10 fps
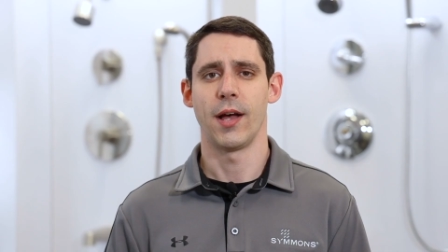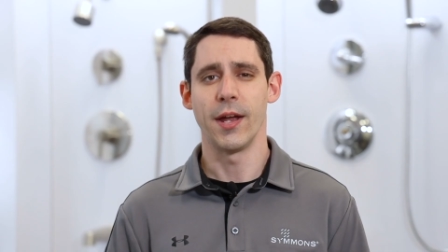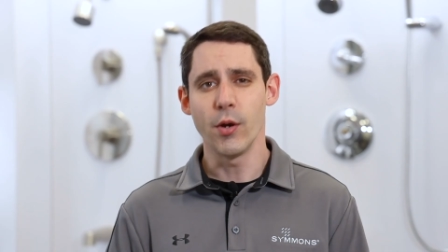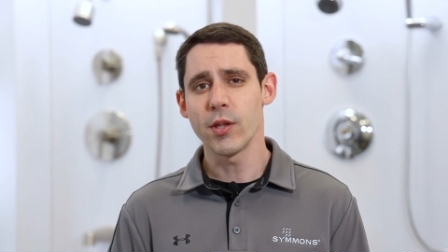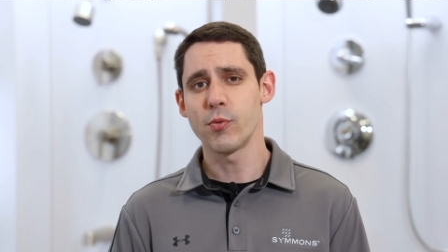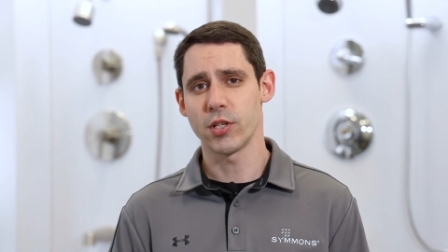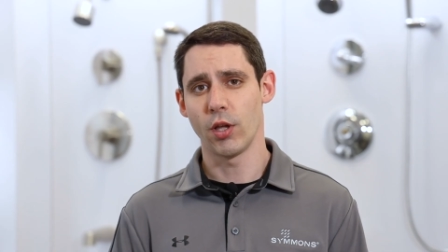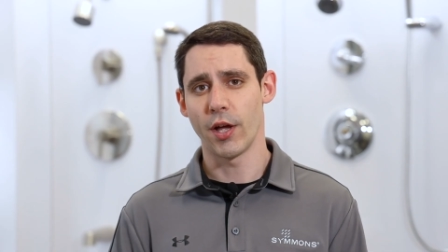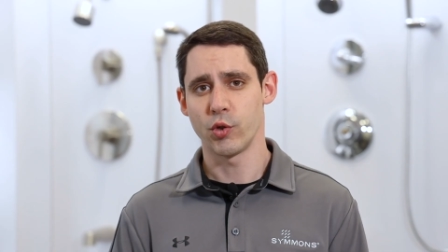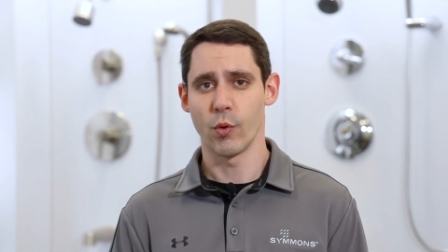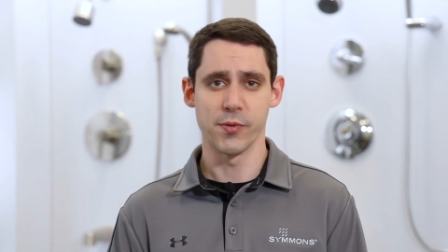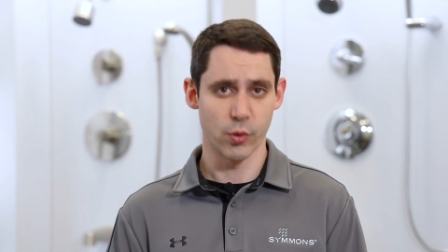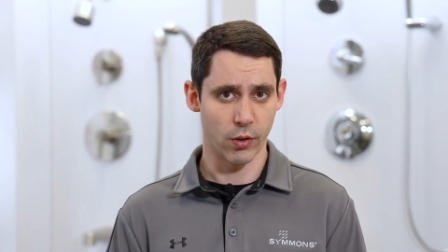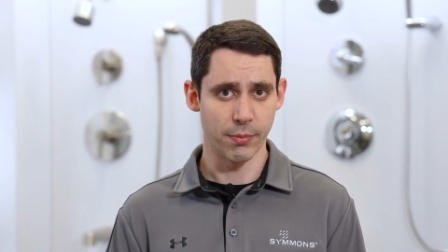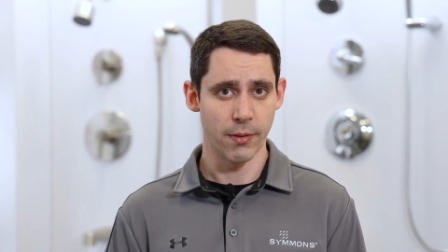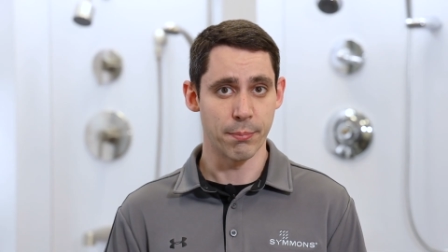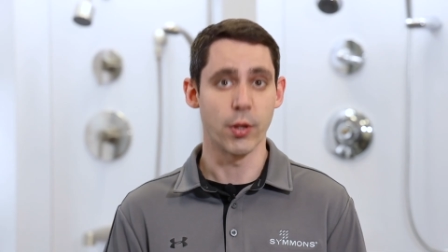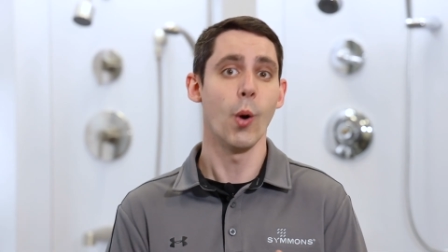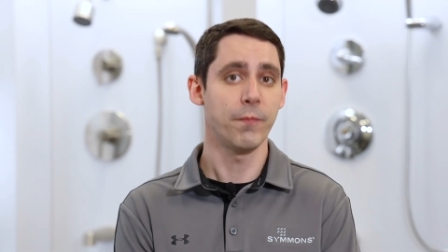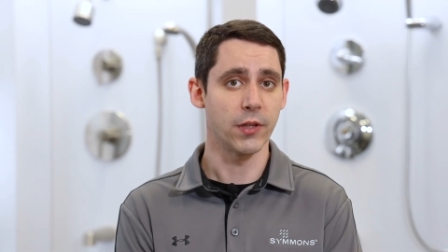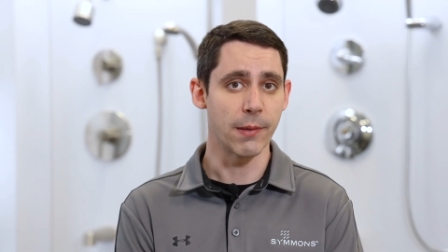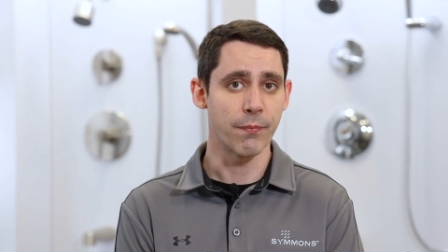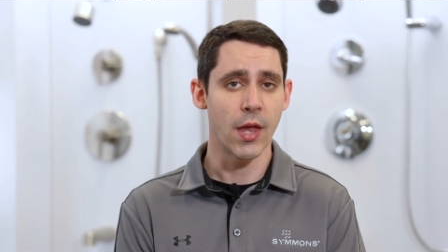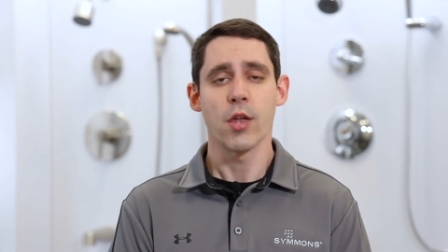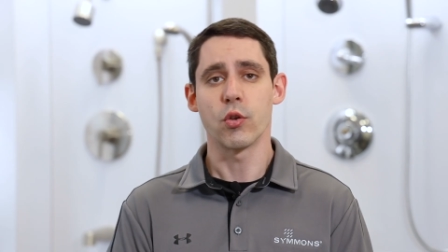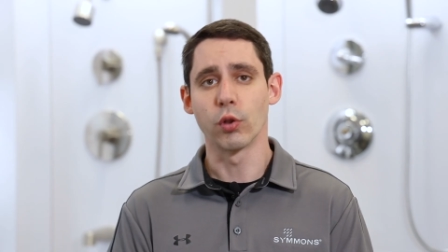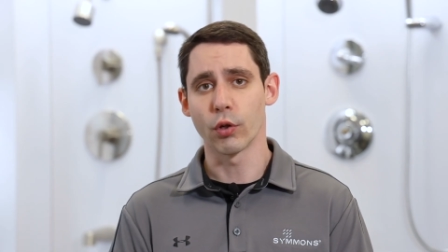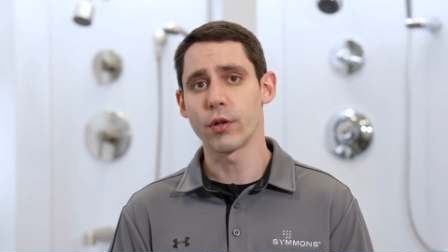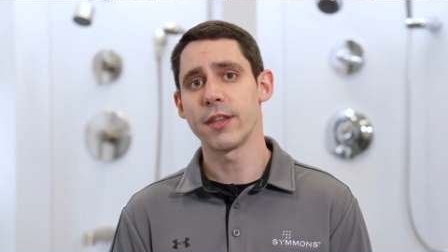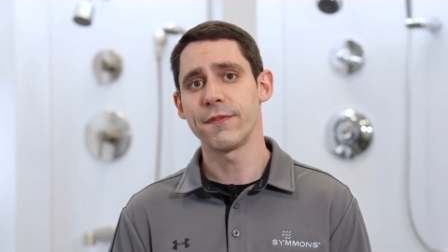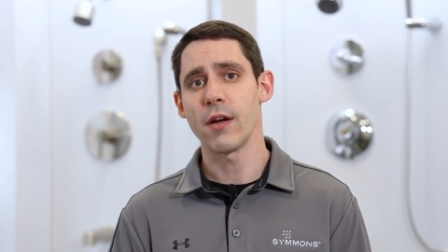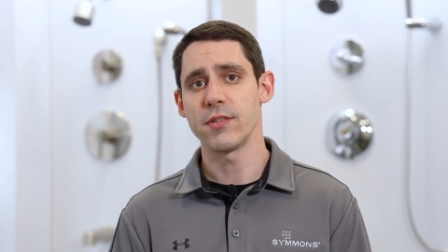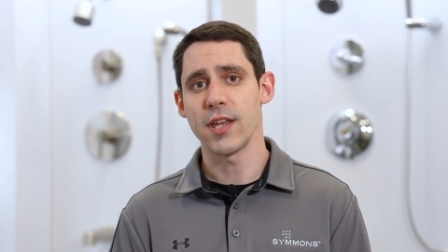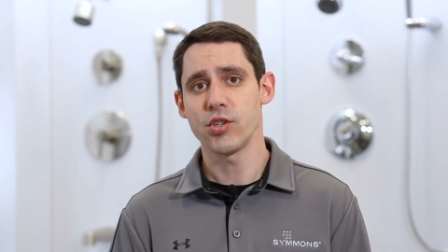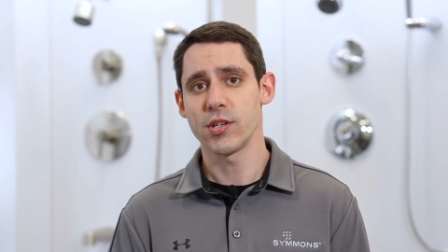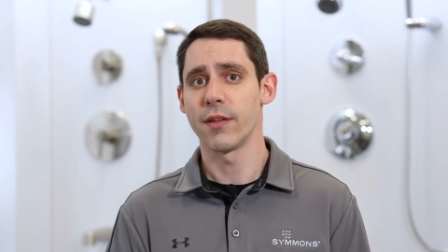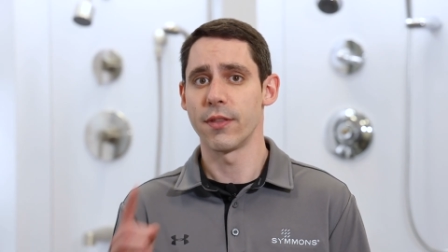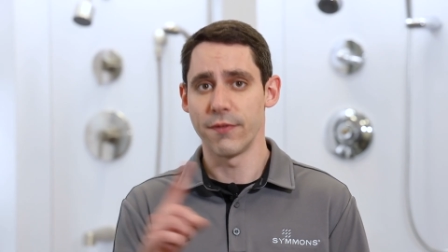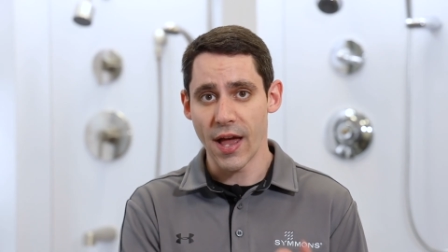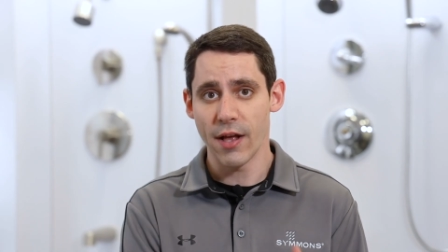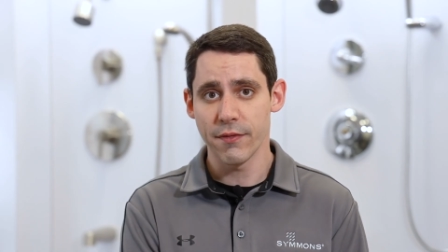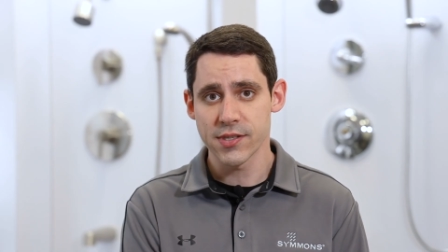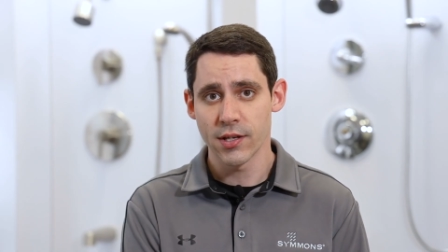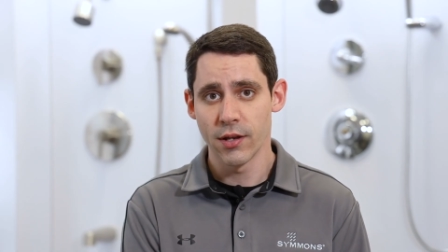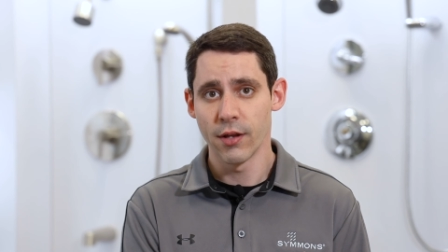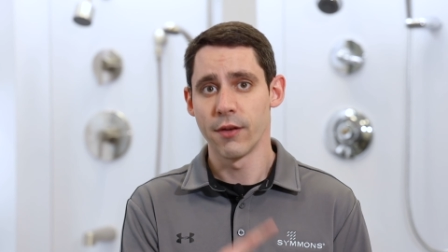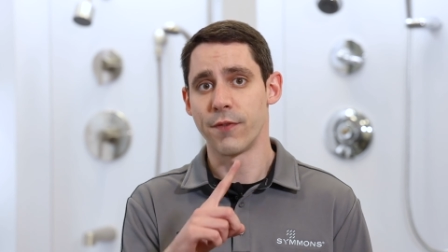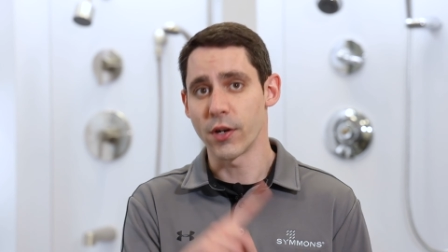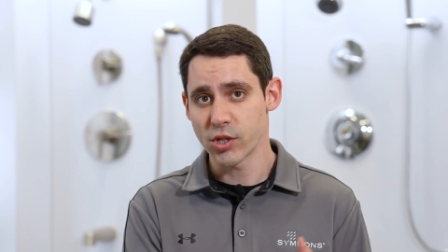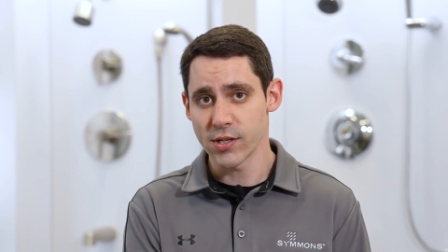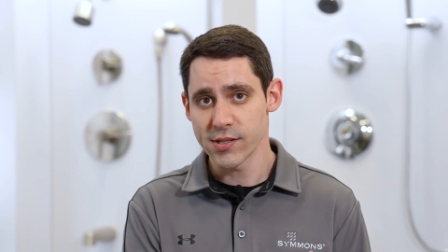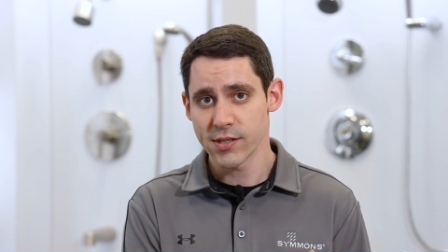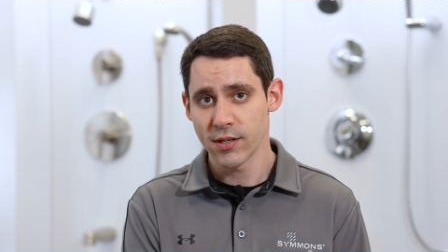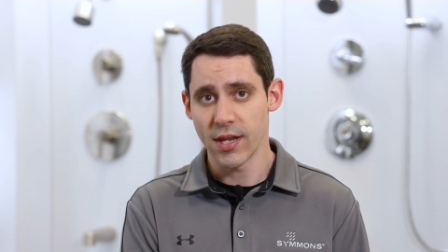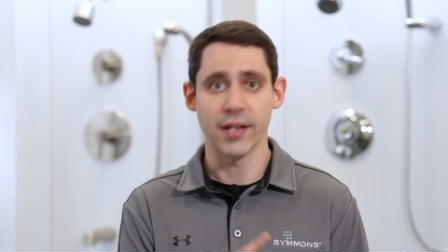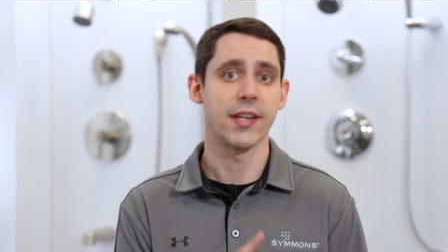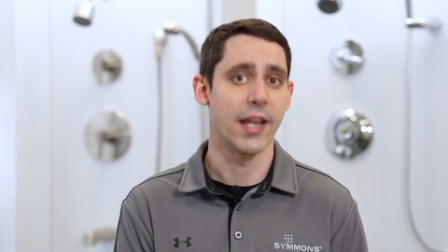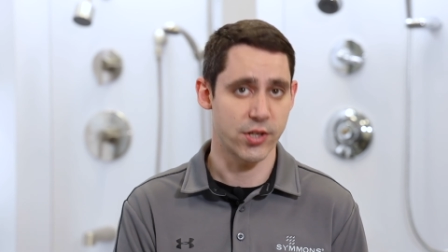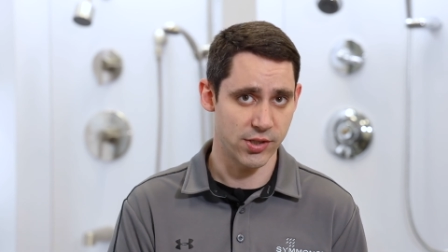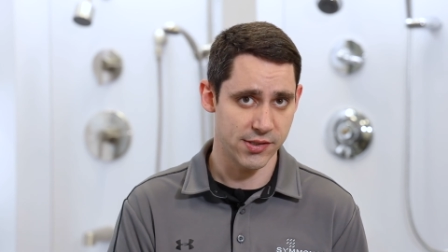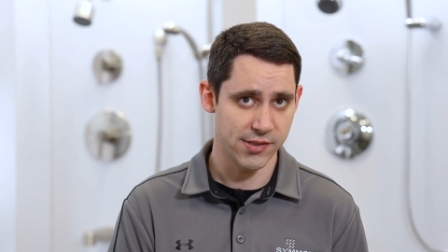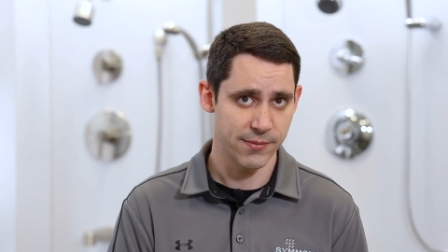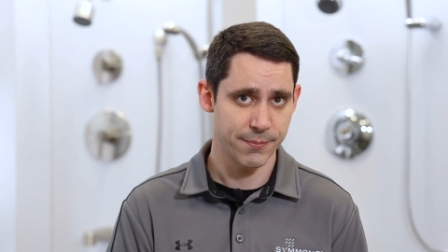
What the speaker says: I know there was a lot to absorb, but hopefully you learned the foundation of the valves, functions, and connections.